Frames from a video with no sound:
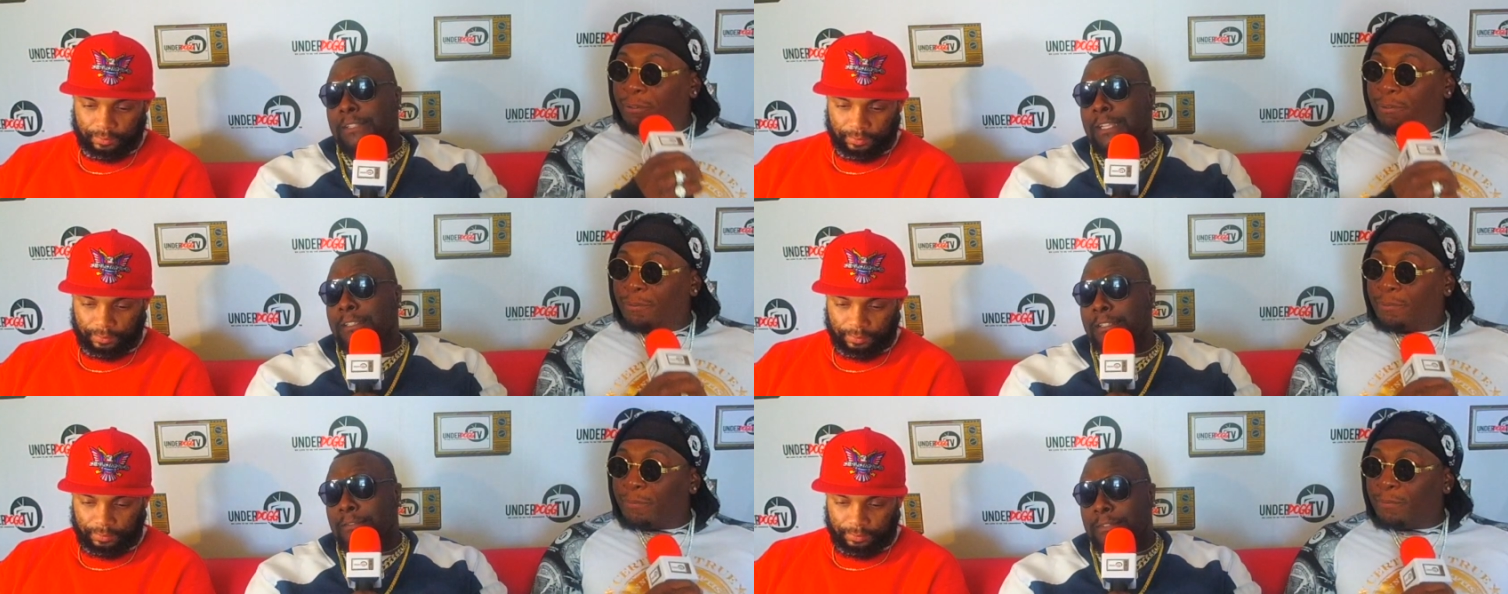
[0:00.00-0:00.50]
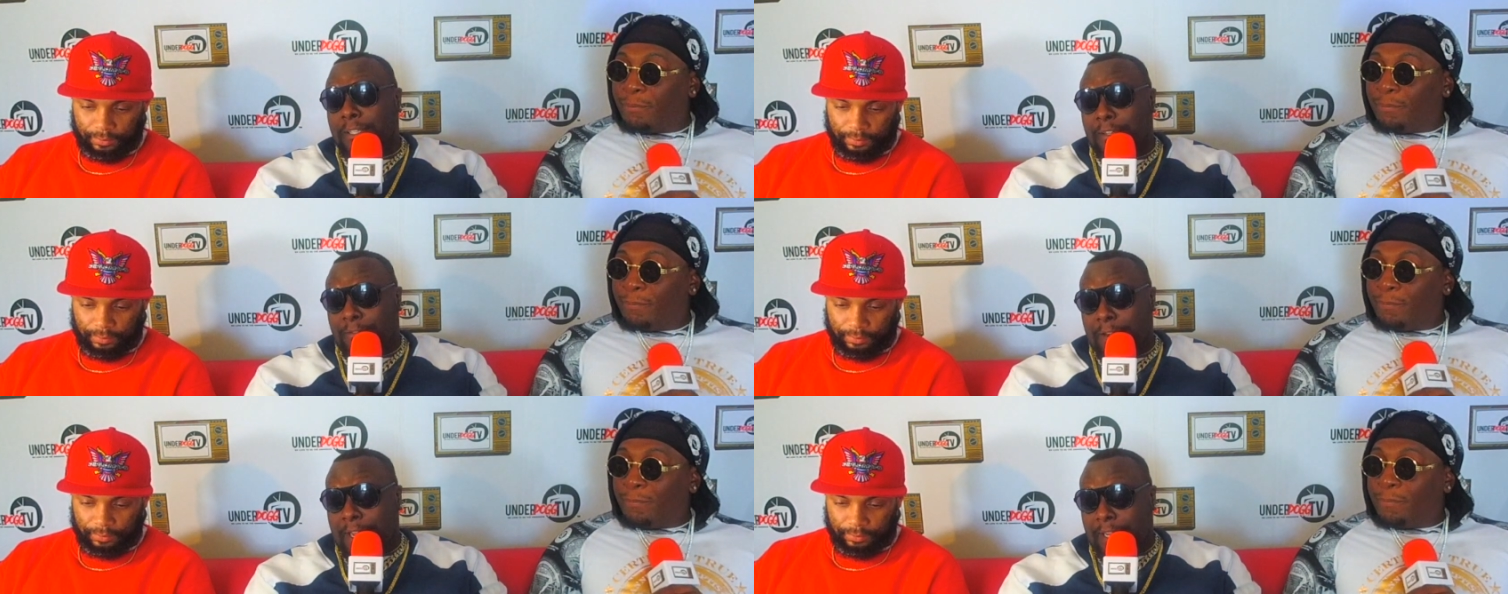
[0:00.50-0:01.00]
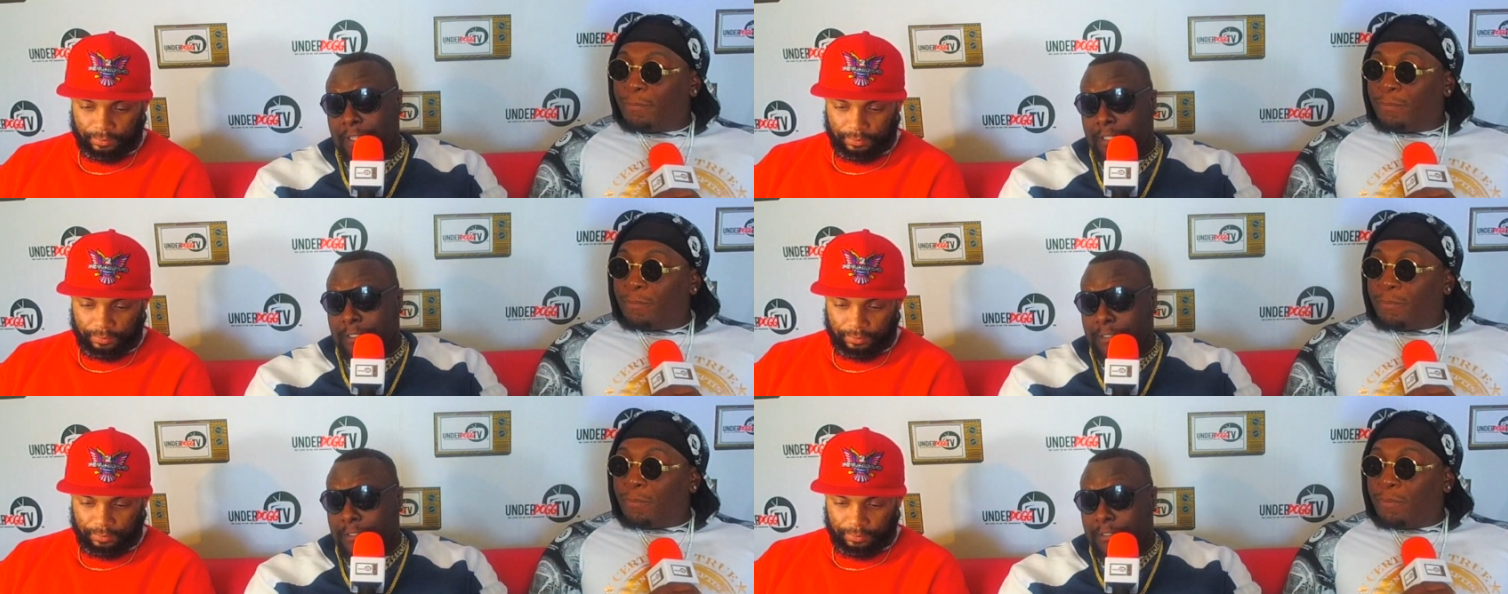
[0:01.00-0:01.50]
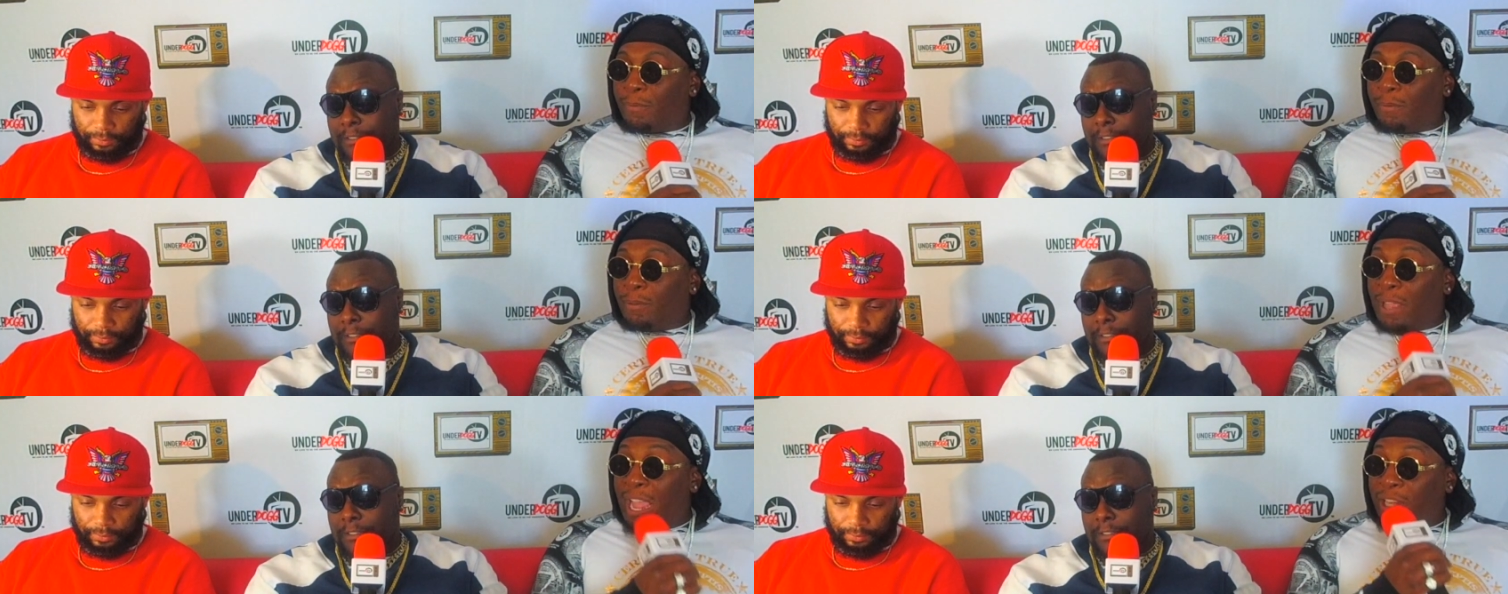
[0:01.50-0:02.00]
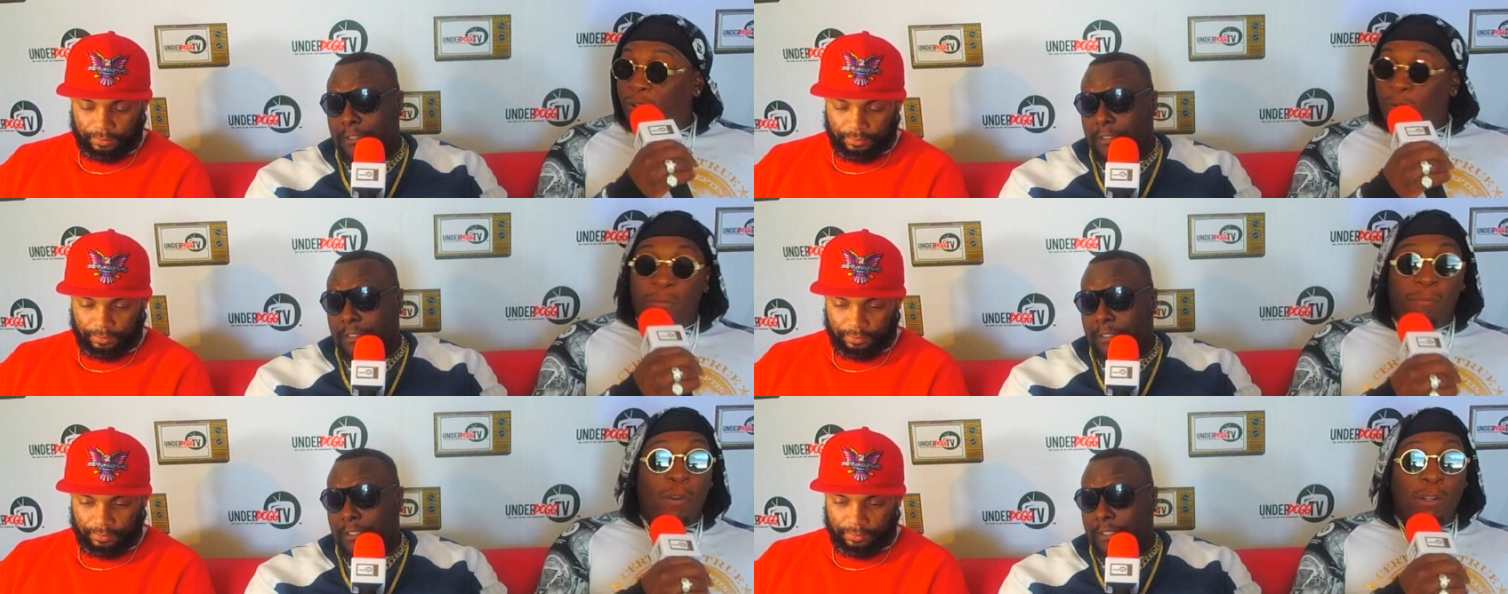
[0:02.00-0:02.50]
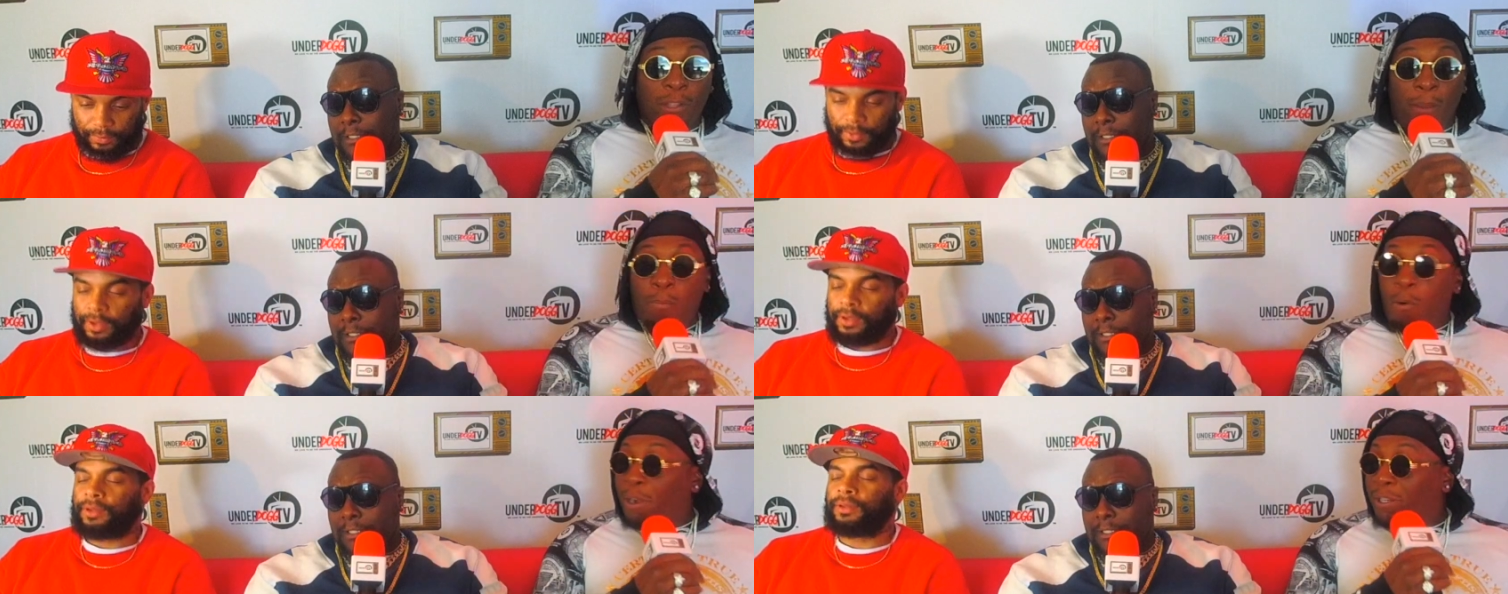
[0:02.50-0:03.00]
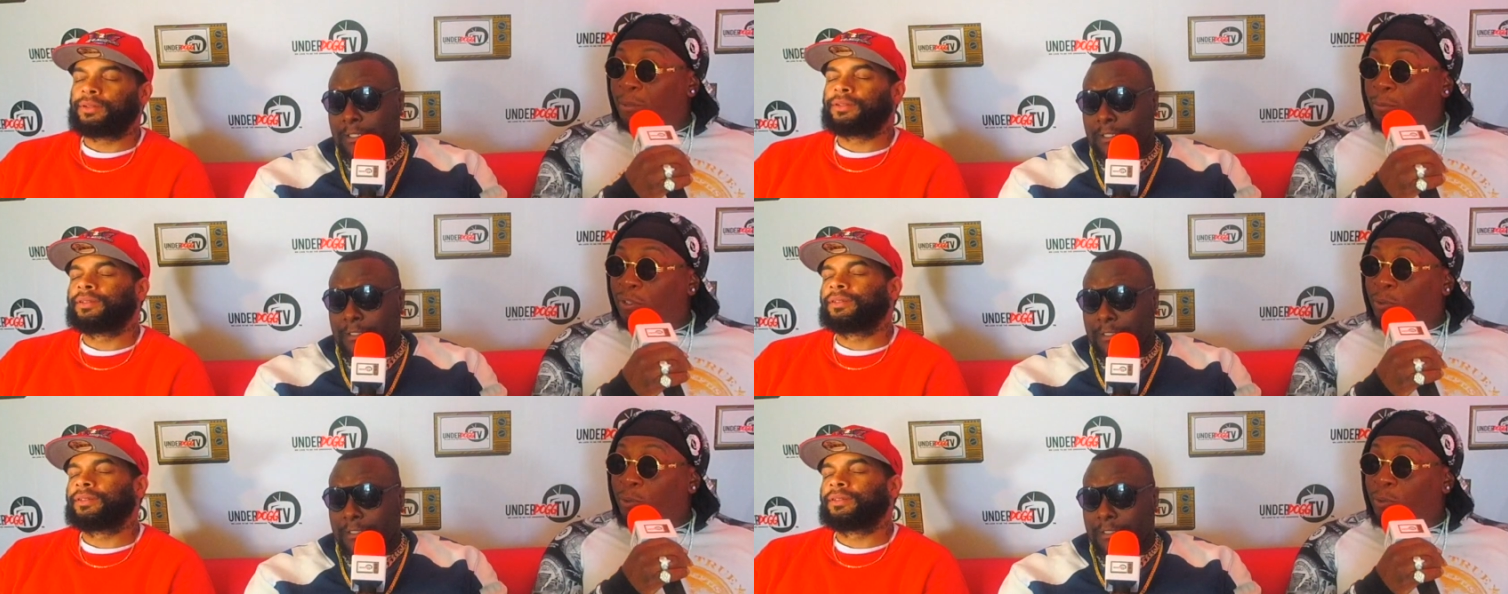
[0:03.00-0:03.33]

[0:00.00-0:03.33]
Speaker 1: That's enough to get a ride. The actual fucked up part is it was